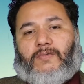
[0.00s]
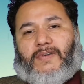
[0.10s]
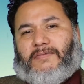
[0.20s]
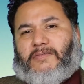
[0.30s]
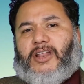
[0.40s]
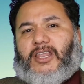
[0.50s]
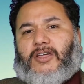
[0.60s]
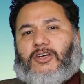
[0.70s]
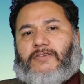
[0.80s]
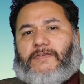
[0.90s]
but really
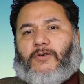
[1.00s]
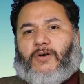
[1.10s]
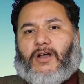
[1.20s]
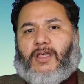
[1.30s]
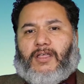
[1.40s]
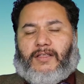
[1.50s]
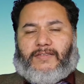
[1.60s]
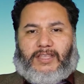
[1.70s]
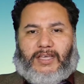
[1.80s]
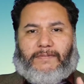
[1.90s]
good for
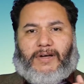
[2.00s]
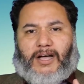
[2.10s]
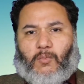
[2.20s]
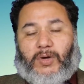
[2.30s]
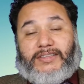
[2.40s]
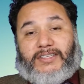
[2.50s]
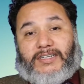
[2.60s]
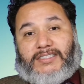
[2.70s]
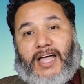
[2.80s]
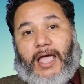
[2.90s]
the uh,
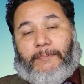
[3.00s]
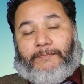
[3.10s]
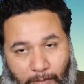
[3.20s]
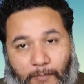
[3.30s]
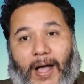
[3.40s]
winter time.